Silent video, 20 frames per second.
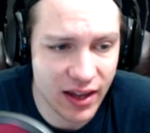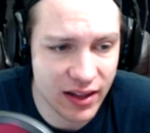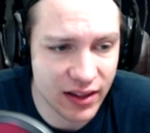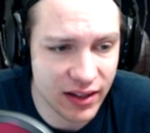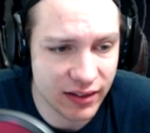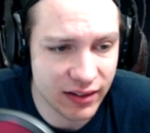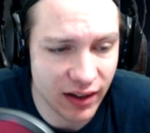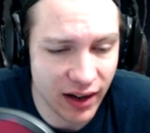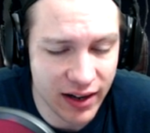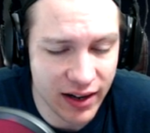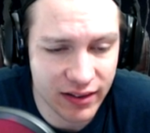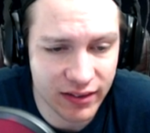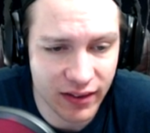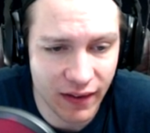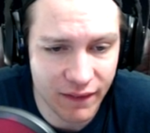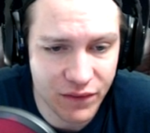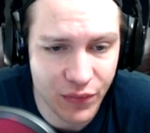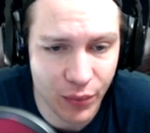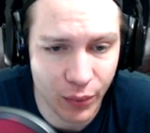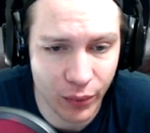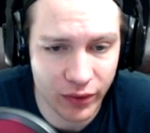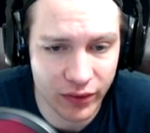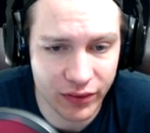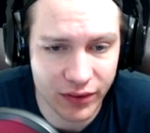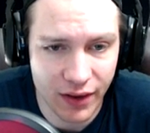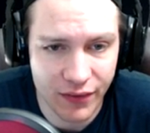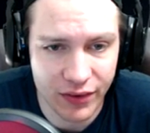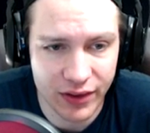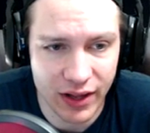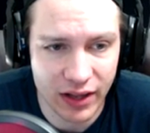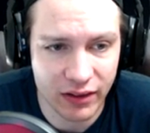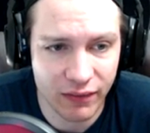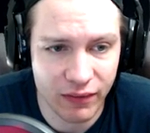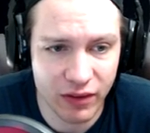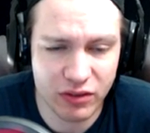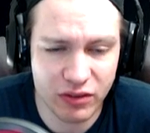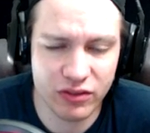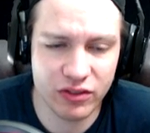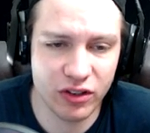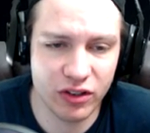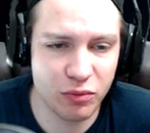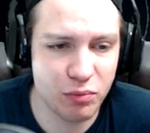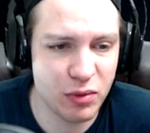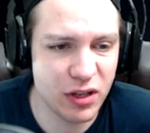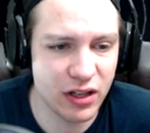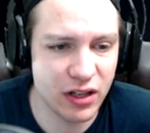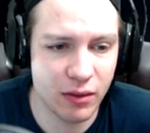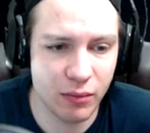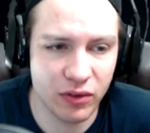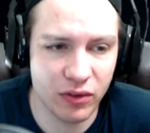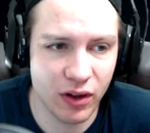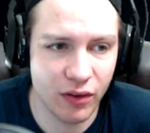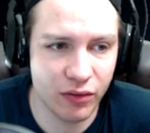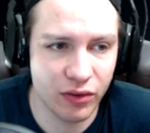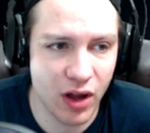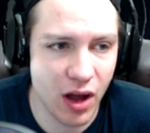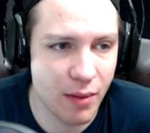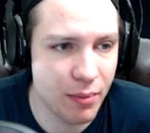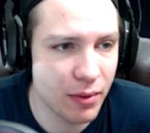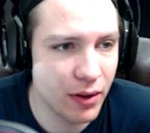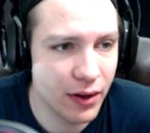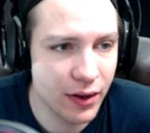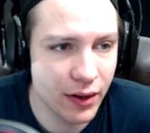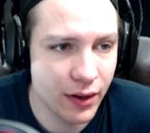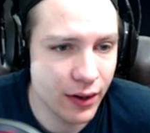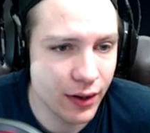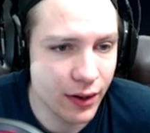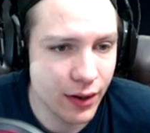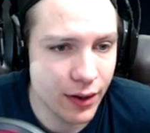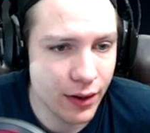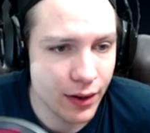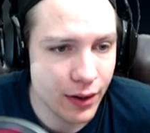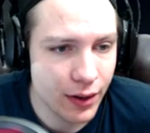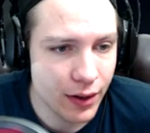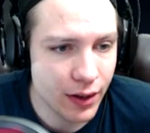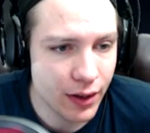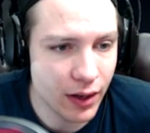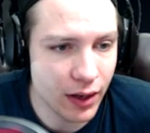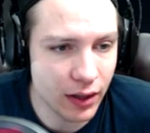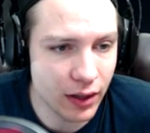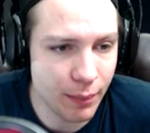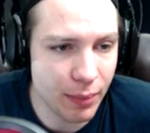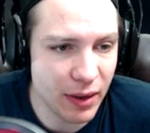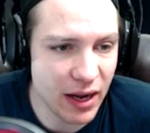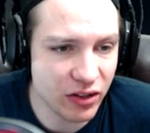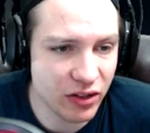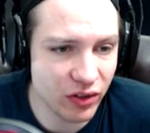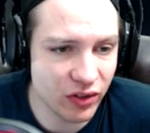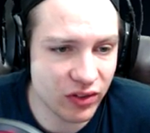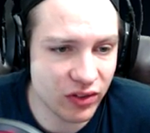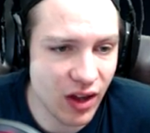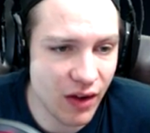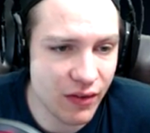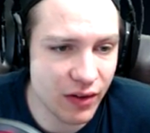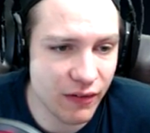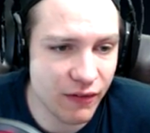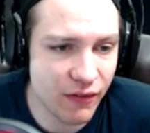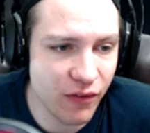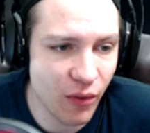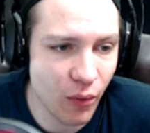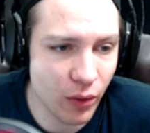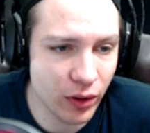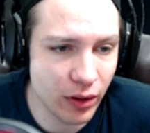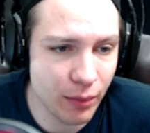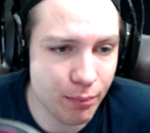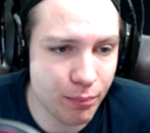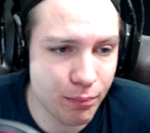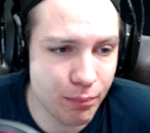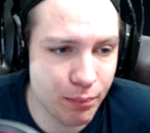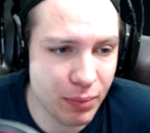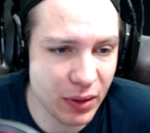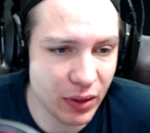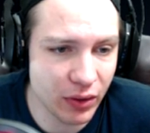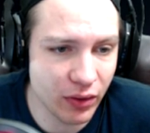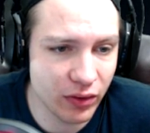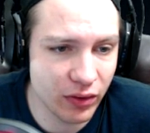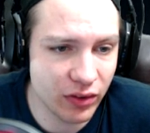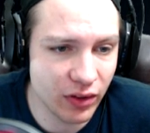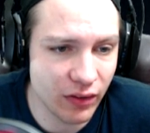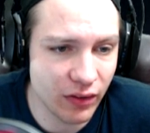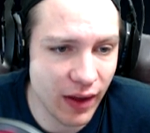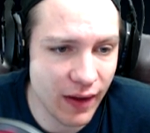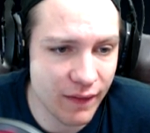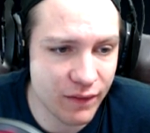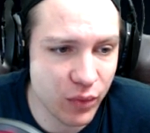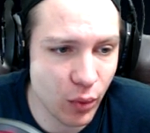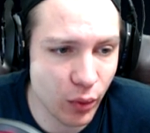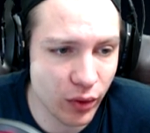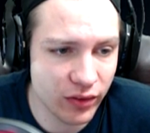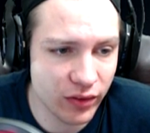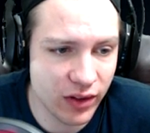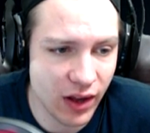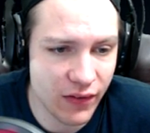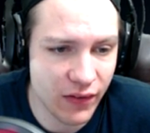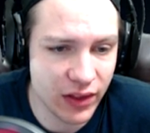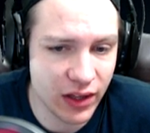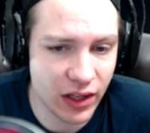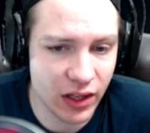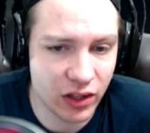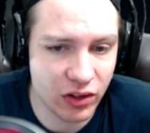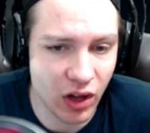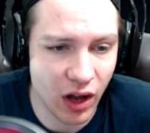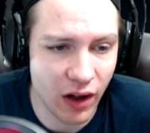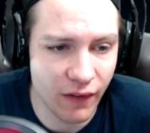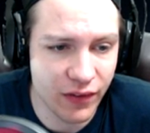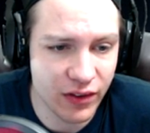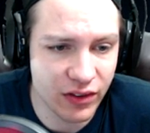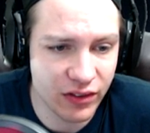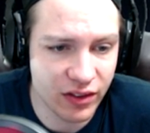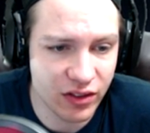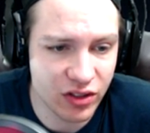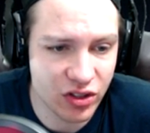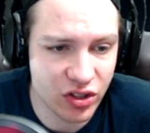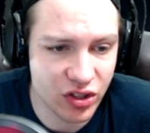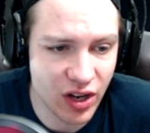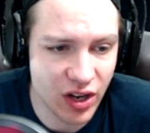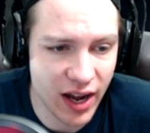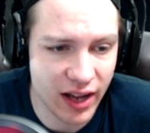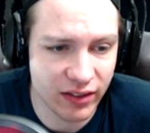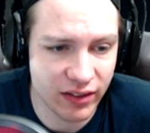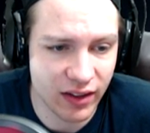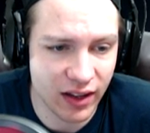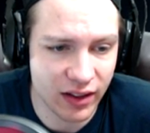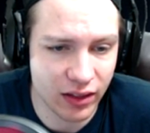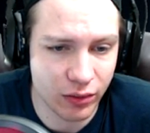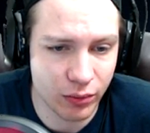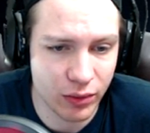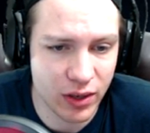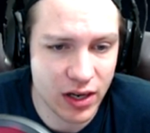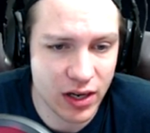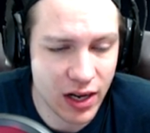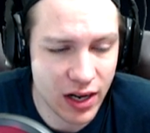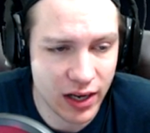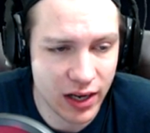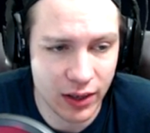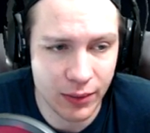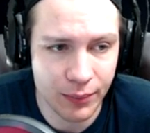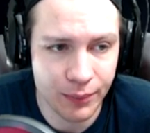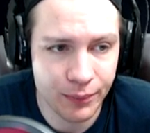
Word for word: the Titans at four and seven. That division is just beating themselves up. Uh, the Patriots seven and four, the Bills at four and seven, and the Dolphins and Jets at three and eight.